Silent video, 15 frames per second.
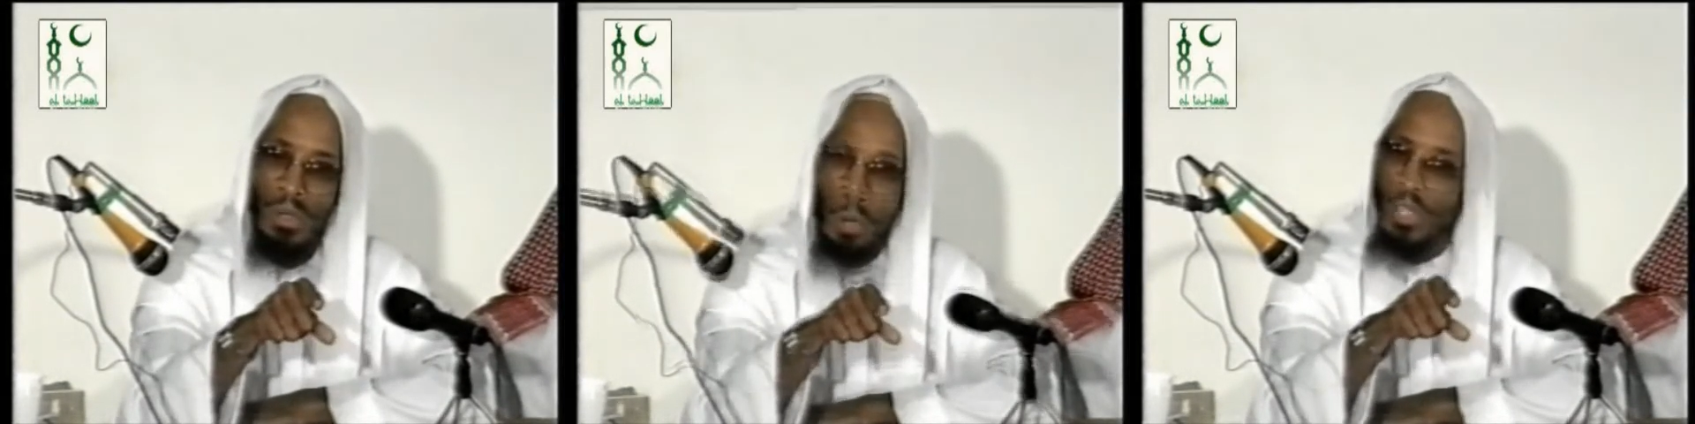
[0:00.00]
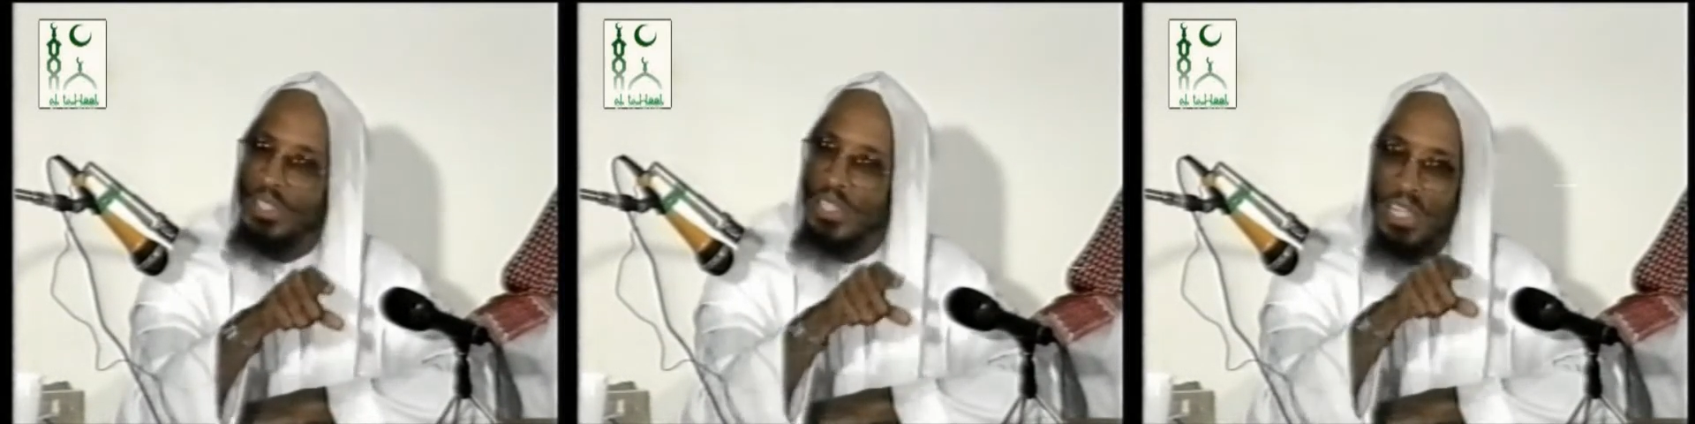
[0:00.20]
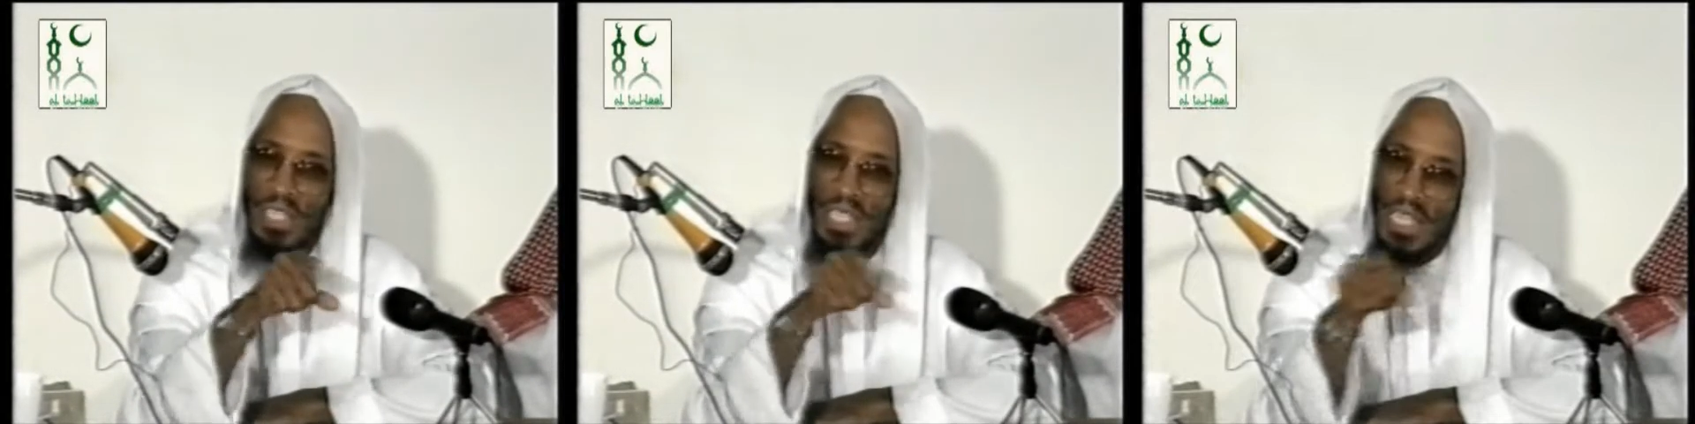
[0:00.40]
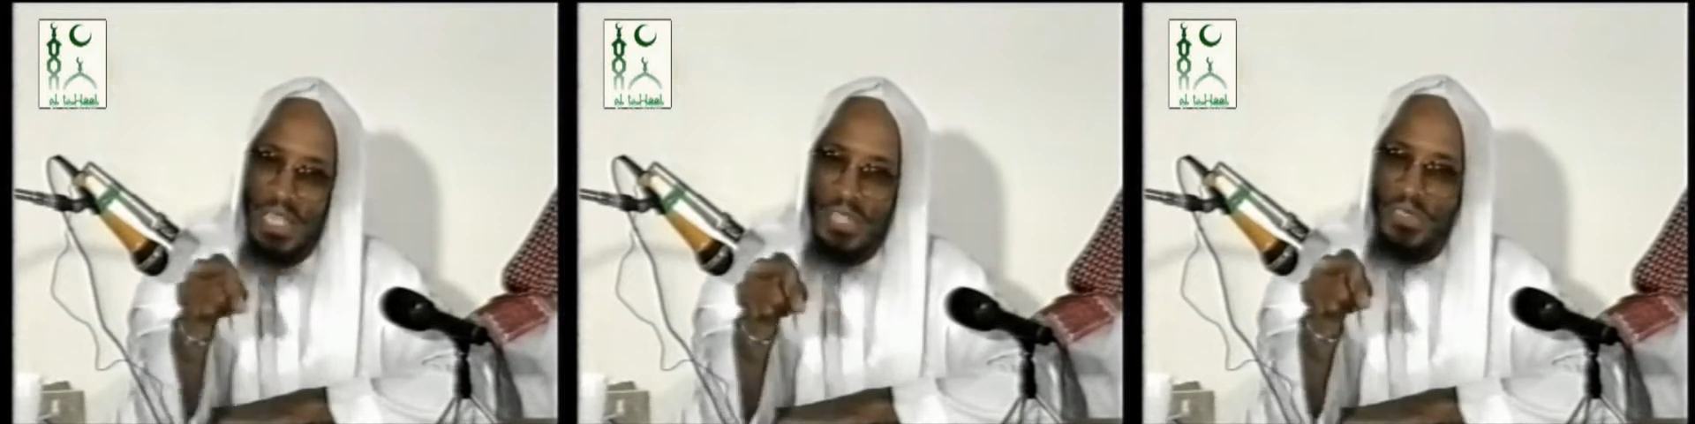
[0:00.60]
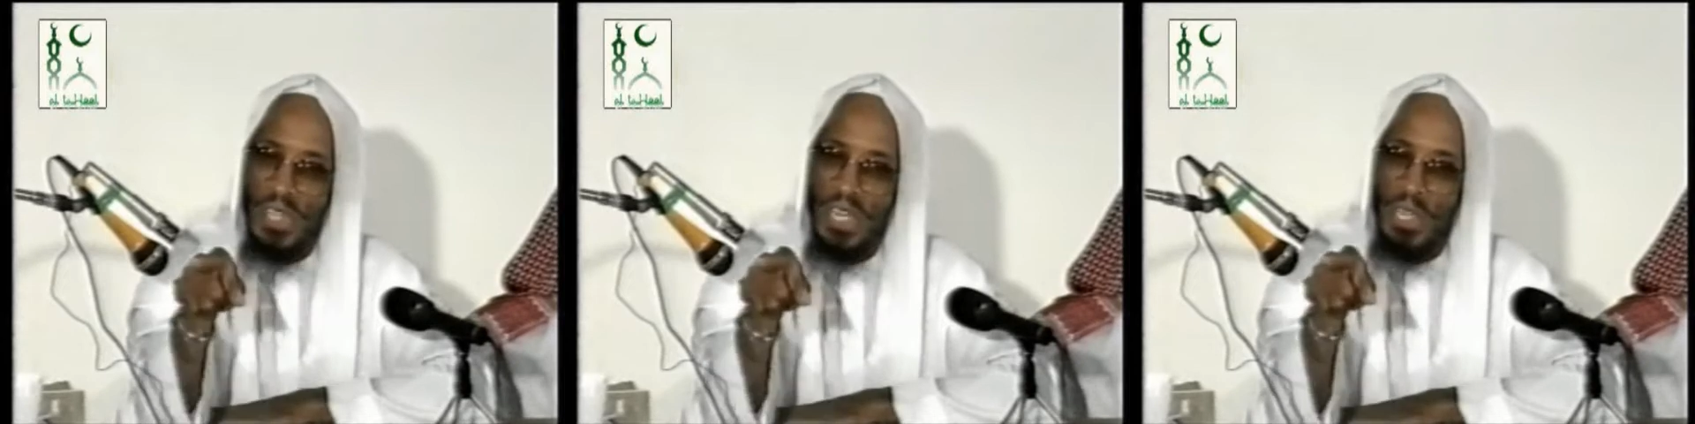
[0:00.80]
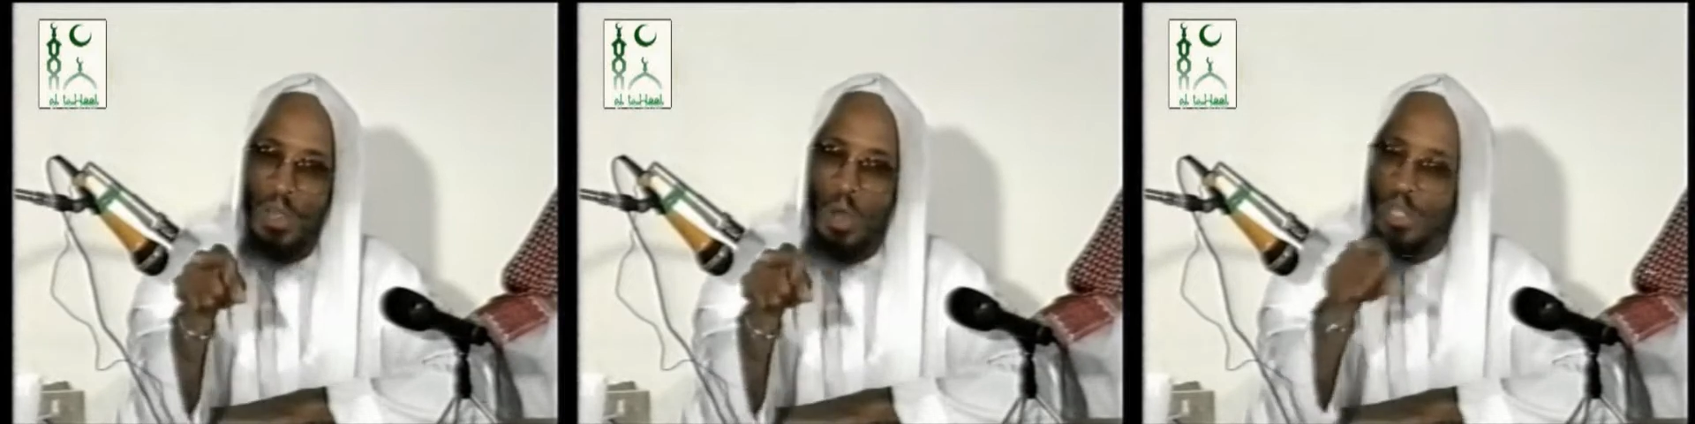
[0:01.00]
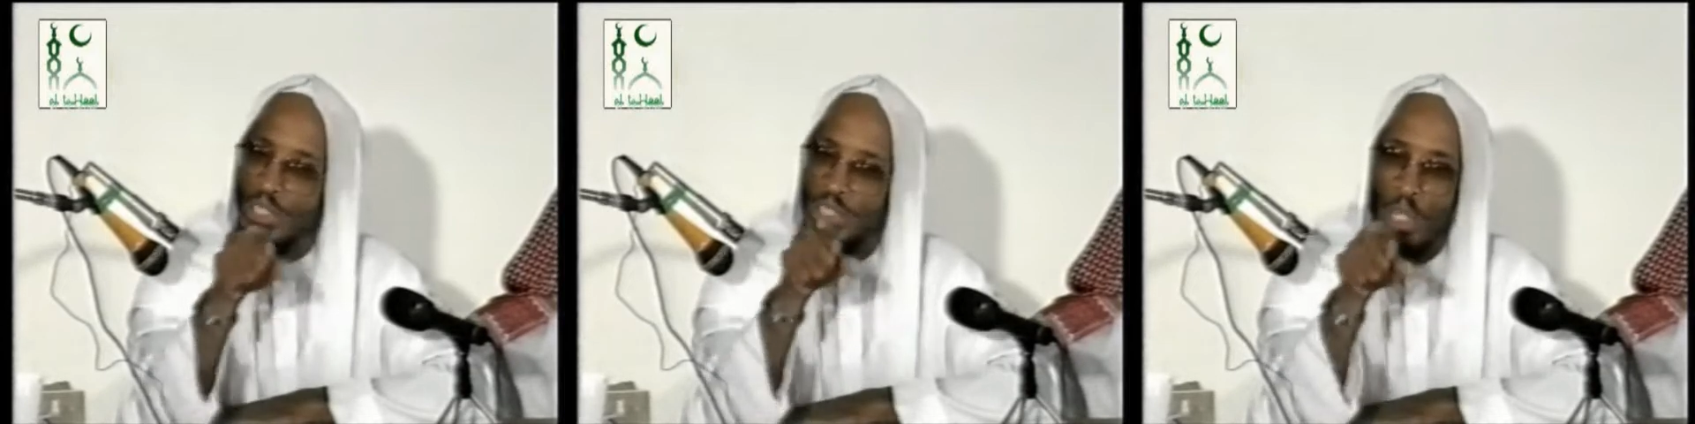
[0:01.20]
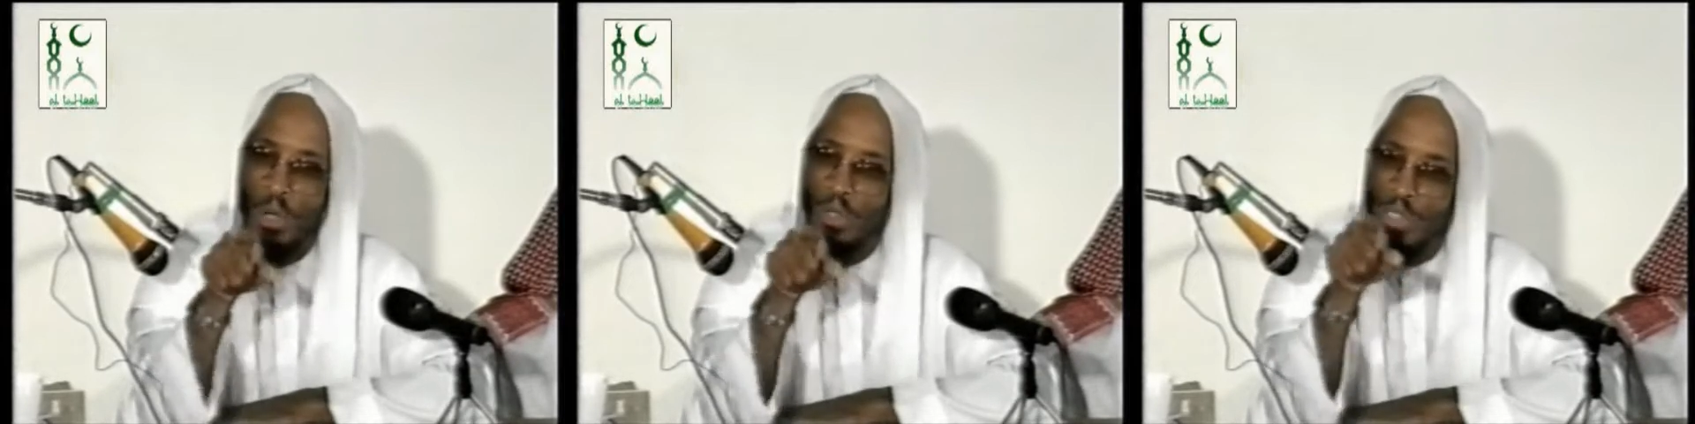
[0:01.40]
or done anything or
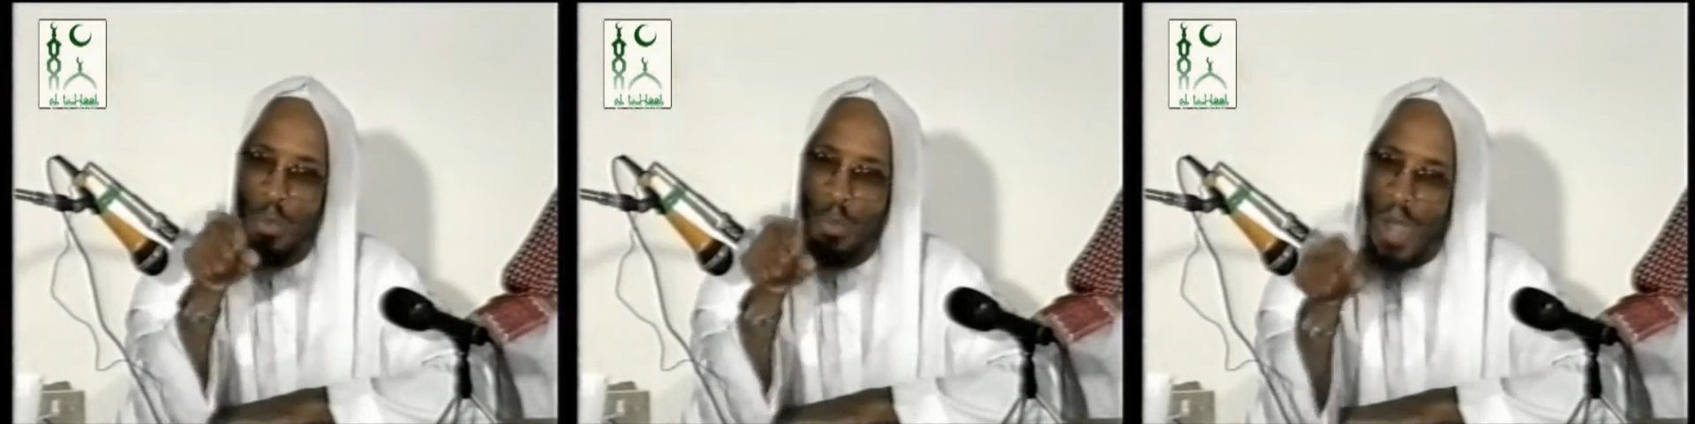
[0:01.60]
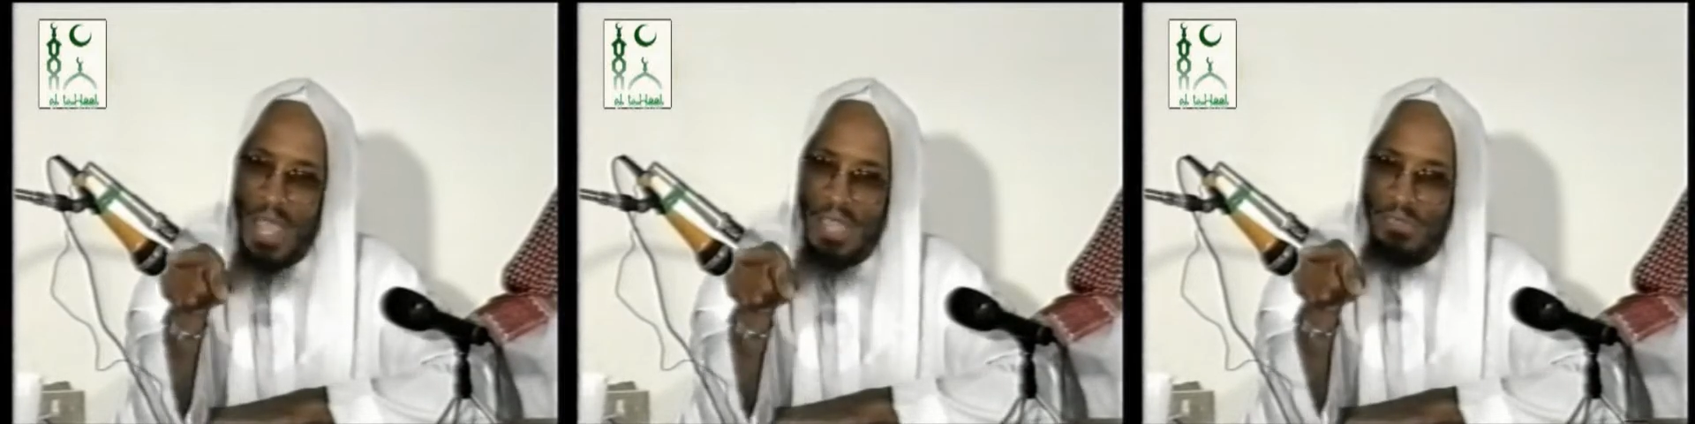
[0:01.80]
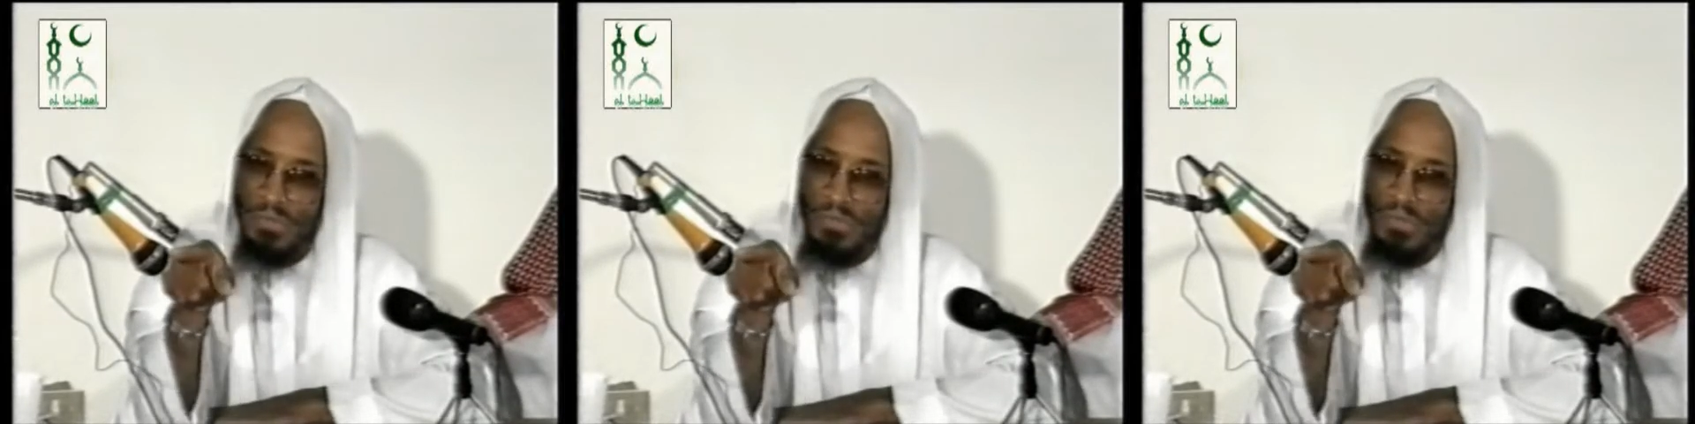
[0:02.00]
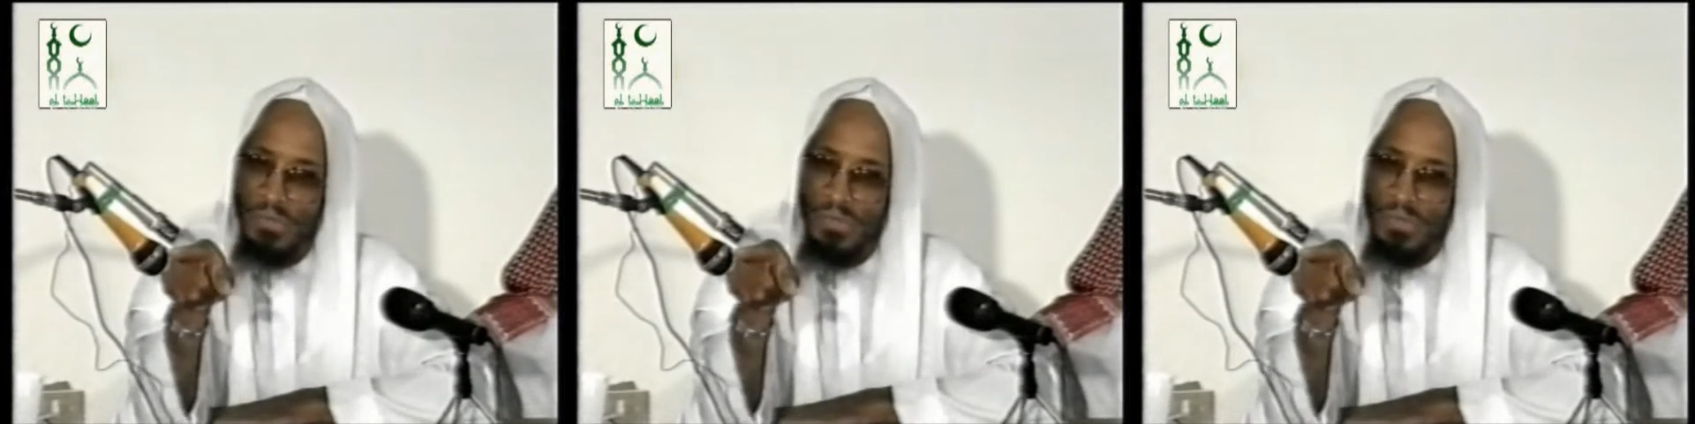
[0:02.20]
chose a wife